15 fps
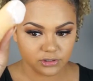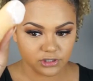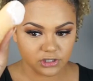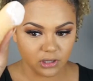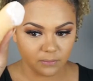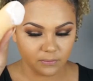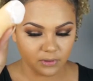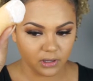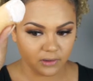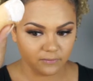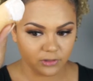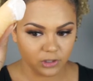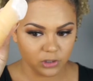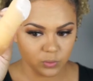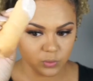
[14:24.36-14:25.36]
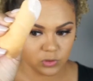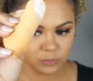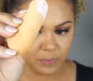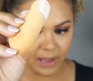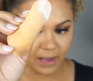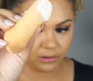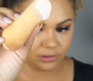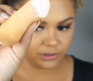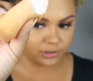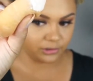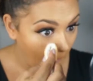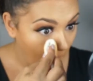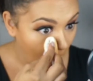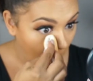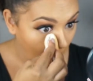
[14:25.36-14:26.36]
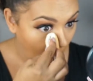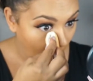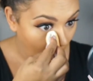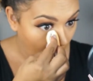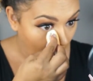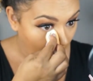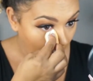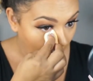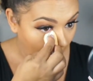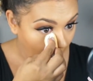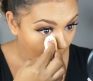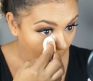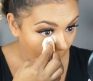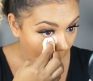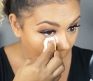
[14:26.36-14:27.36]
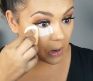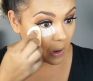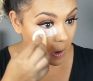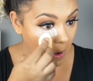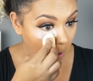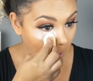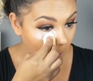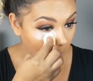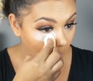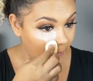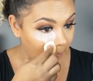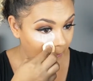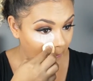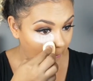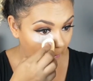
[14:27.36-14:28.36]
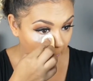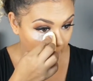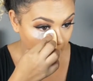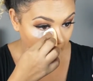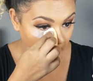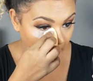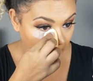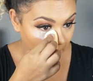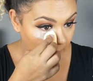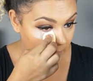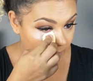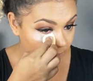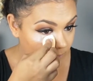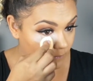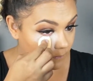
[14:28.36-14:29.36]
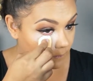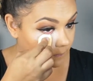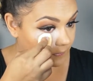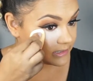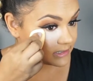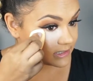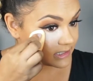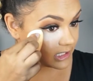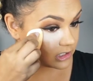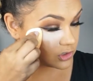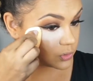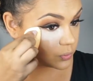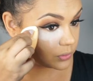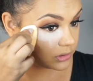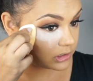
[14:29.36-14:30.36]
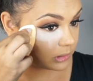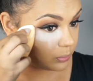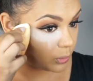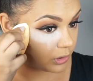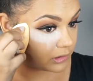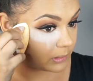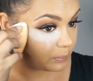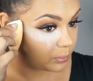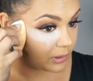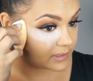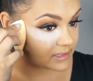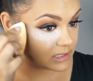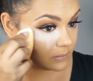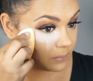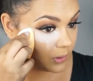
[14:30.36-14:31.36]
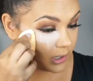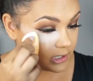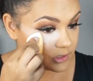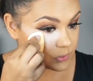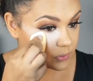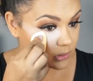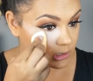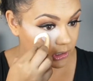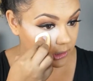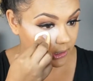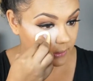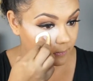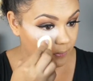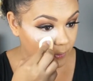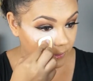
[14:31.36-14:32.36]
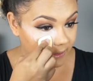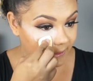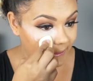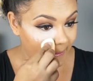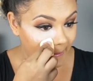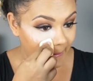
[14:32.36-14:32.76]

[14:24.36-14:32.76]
some of the loose powder and I press it onto my skin. Now this is really important. The pressing part is really important.